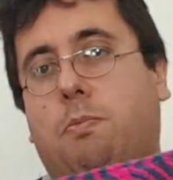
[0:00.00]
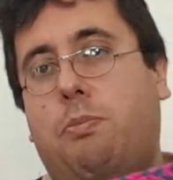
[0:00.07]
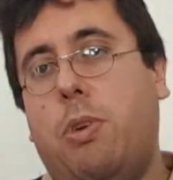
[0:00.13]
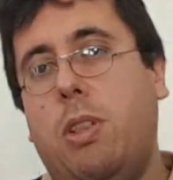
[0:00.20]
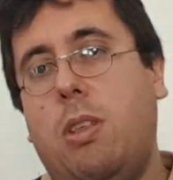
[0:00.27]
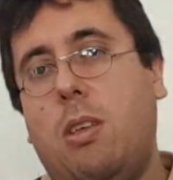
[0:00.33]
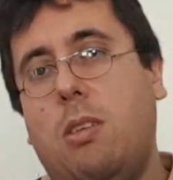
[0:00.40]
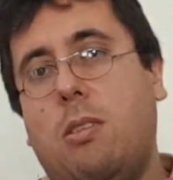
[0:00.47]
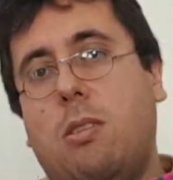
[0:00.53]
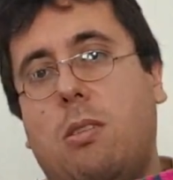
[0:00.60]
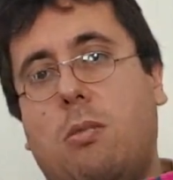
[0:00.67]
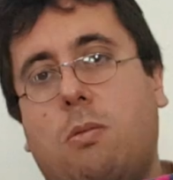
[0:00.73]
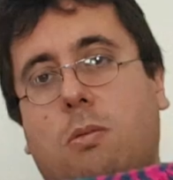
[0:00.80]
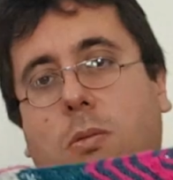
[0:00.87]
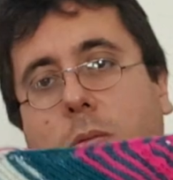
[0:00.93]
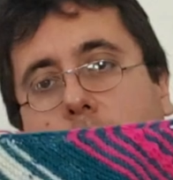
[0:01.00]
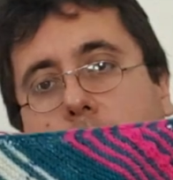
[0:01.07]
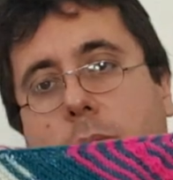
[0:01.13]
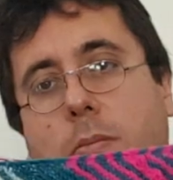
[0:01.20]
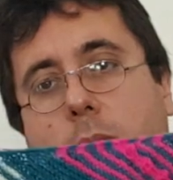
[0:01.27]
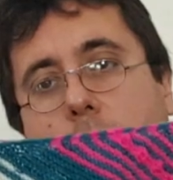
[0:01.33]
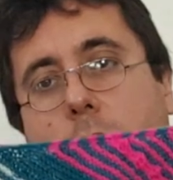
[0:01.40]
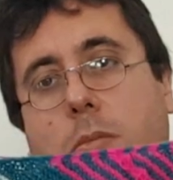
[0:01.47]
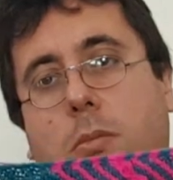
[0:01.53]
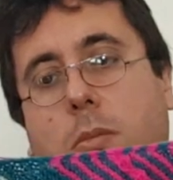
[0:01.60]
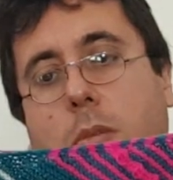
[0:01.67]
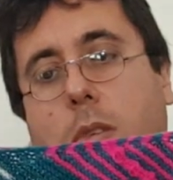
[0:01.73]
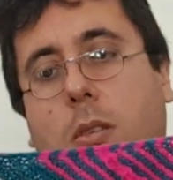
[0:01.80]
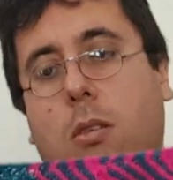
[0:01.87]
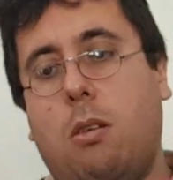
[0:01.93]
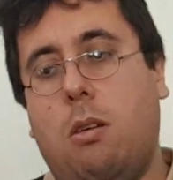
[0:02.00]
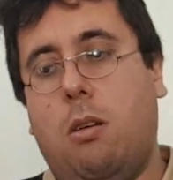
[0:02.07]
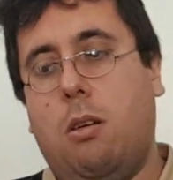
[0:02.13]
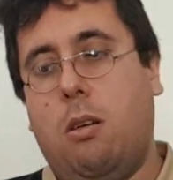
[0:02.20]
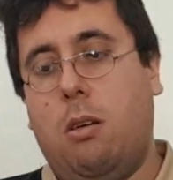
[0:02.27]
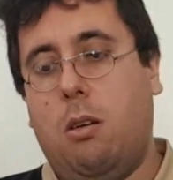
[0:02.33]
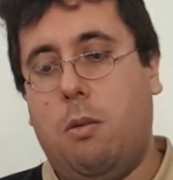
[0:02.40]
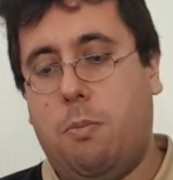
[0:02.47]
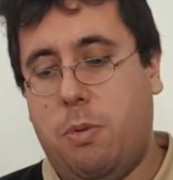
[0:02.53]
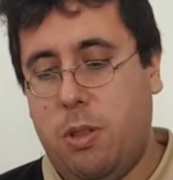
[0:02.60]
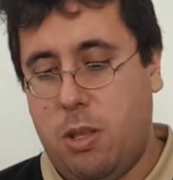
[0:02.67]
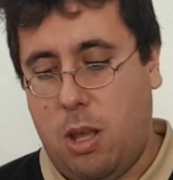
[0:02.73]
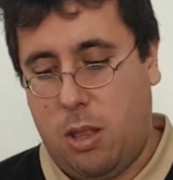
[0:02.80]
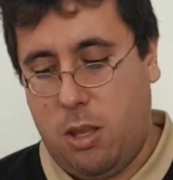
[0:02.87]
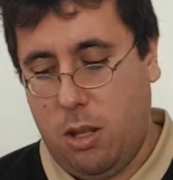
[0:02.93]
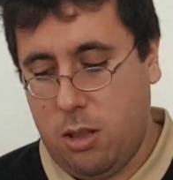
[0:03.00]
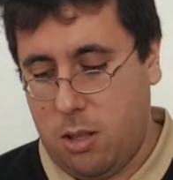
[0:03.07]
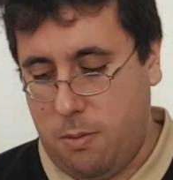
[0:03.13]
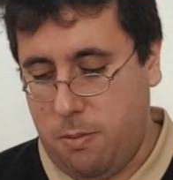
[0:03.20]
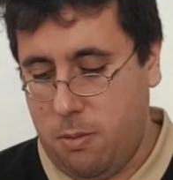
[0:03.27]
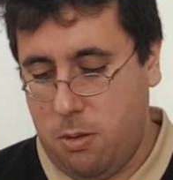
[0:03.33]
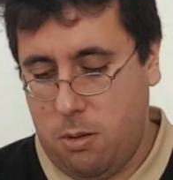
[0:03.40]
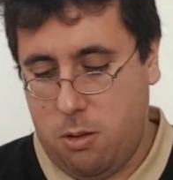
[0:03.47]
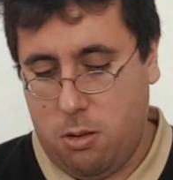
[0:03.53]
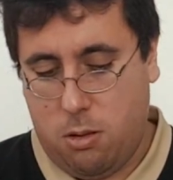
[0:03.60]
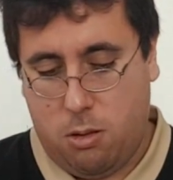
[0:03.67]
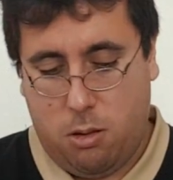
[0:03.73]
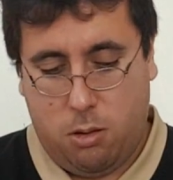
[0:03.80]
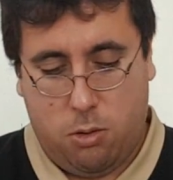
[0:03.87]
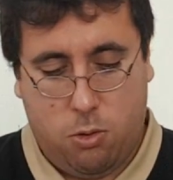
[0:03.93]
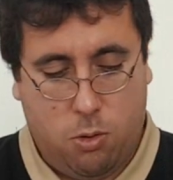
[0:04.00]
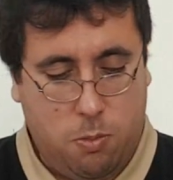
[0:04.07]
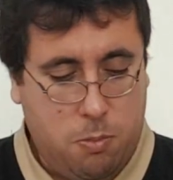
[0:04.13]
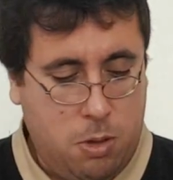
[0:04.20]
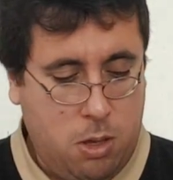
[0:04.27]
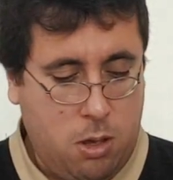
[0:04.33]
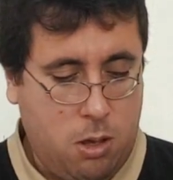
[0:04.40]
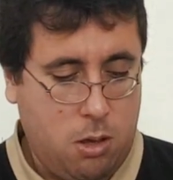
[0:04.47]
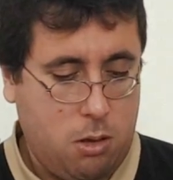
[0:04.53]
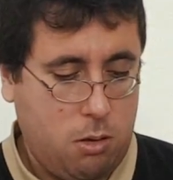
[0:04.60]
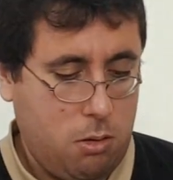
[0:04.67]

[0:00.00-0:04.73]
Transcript: Pretty easy to do, pretty addictive. It took me